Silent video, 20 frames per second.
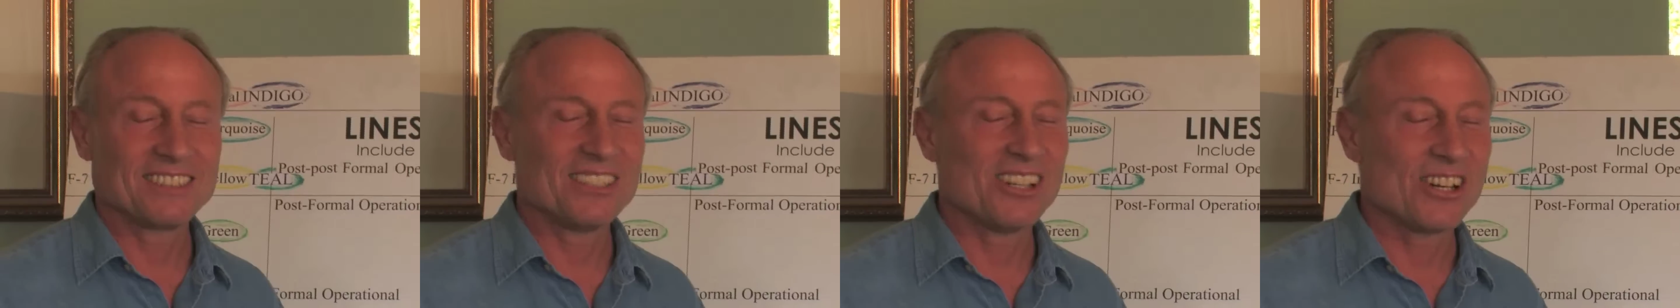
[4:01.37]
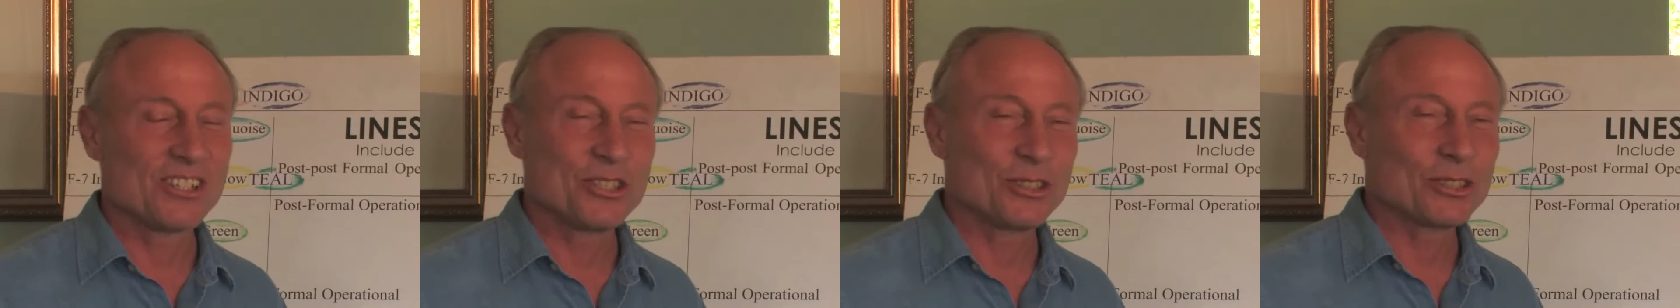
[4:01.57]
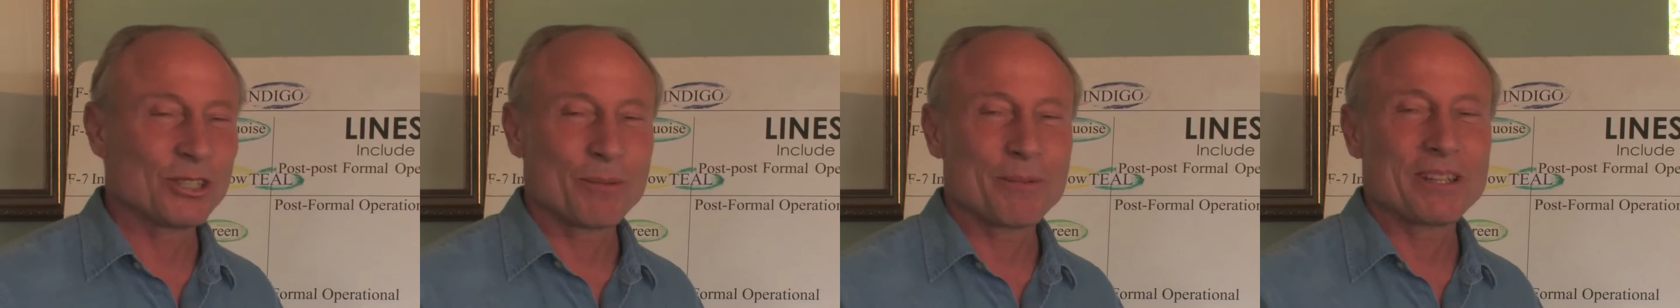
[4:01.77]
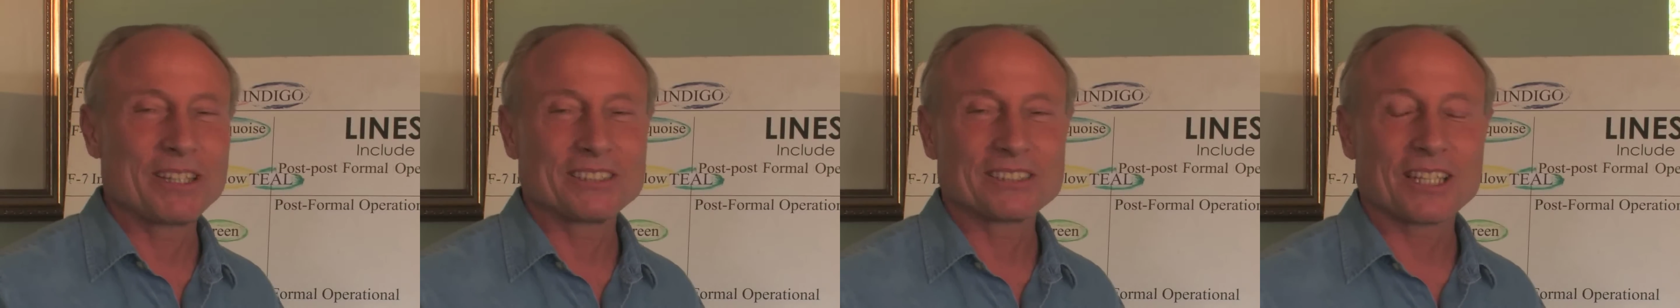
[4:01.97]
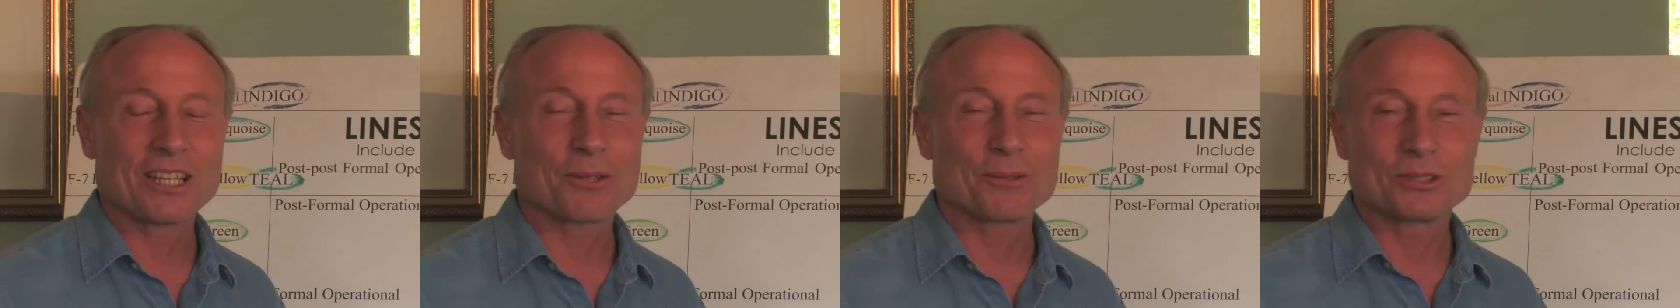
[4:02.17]
No, you told me
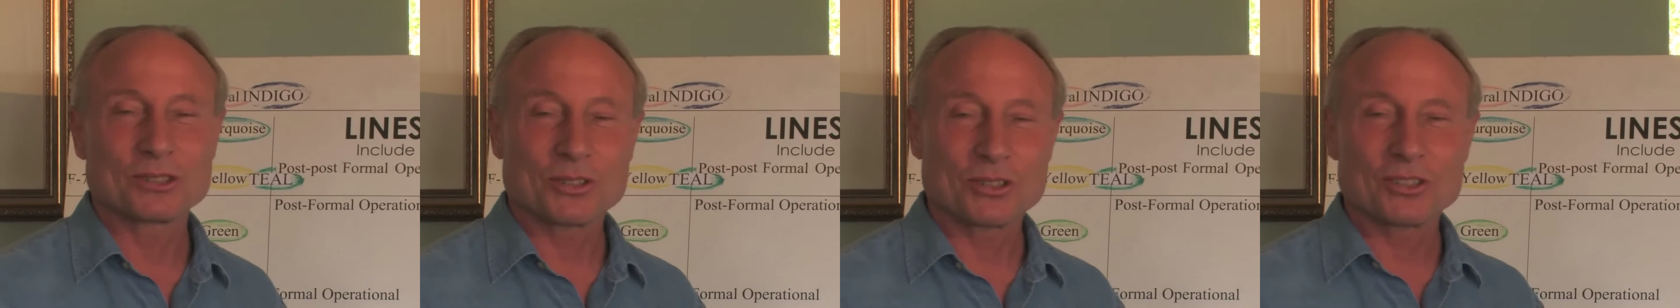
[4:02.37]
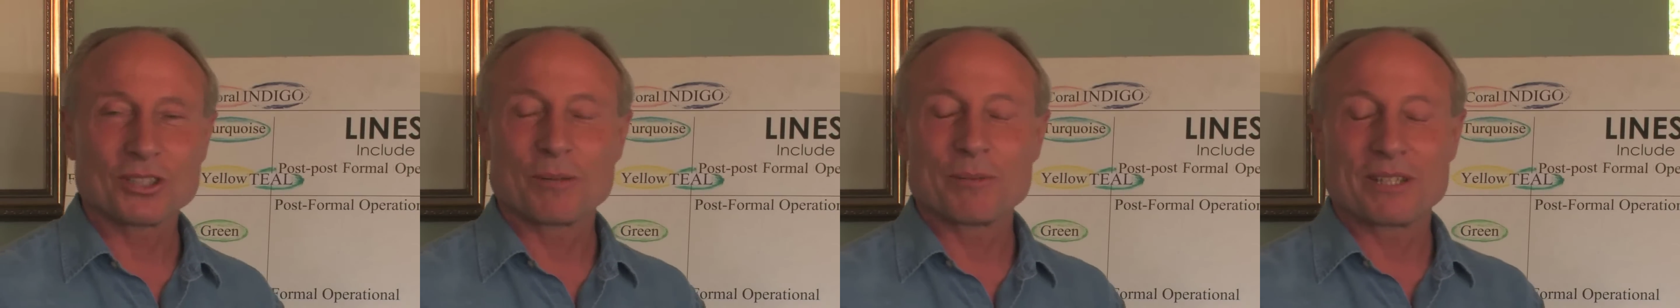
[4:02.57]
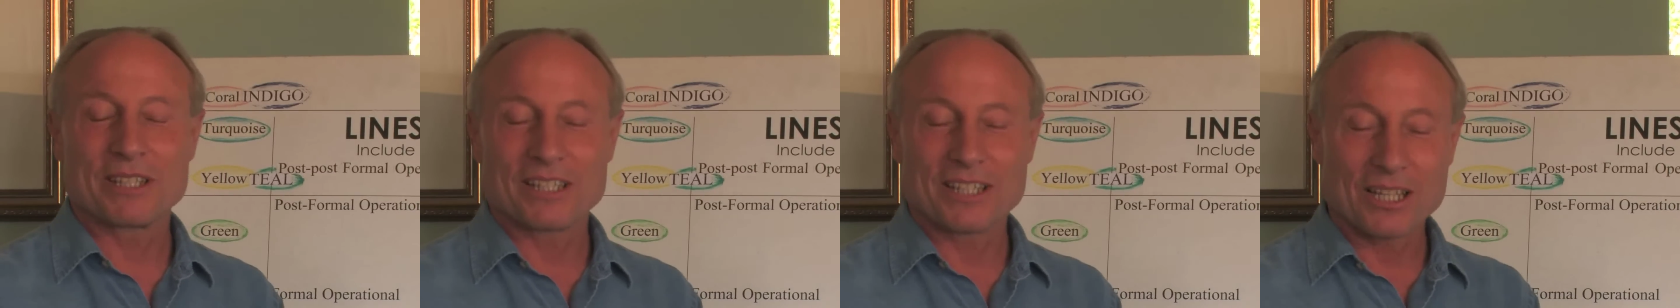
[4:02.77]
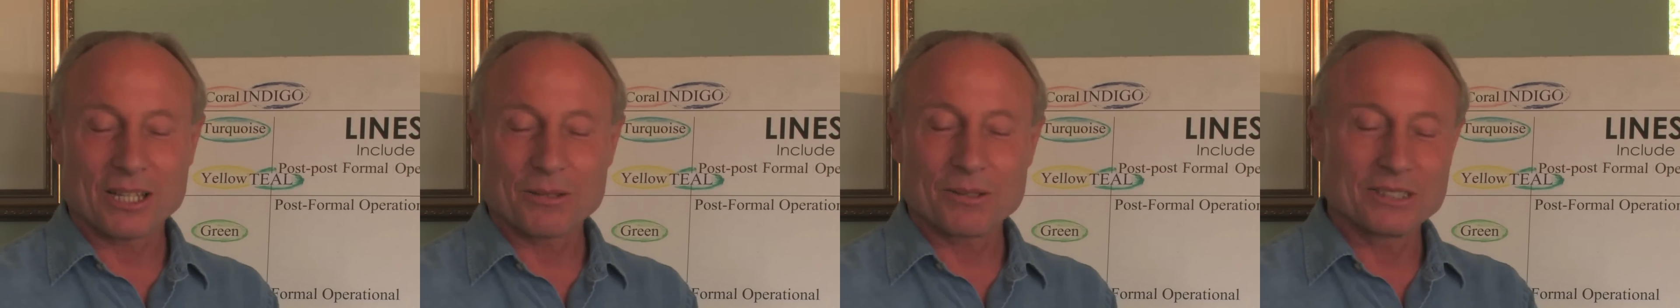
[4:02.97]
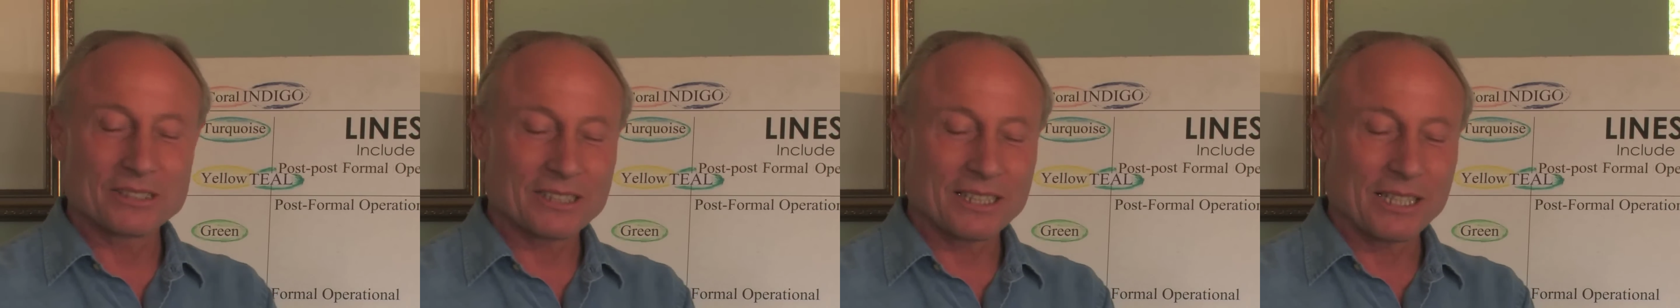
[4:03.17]
these other ones. So he told me the
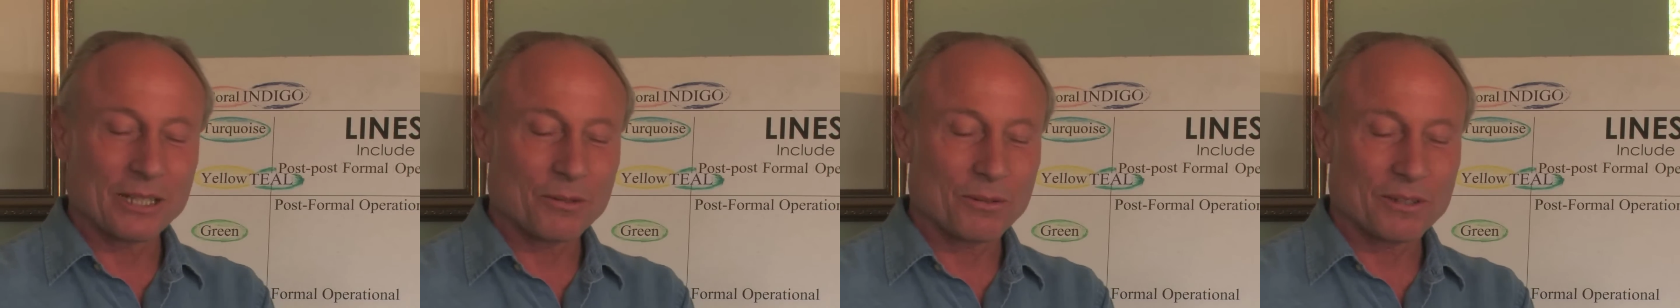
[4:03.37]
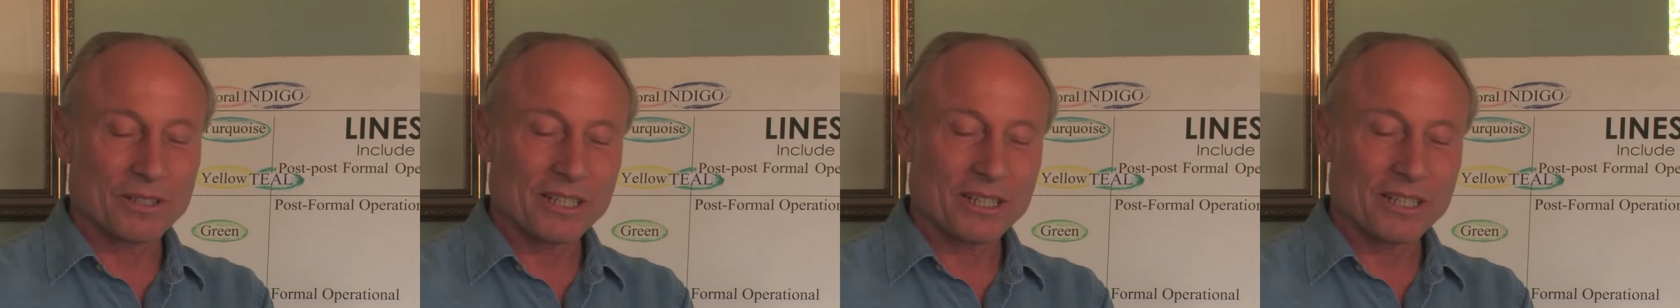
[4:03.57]
other ones, and they were,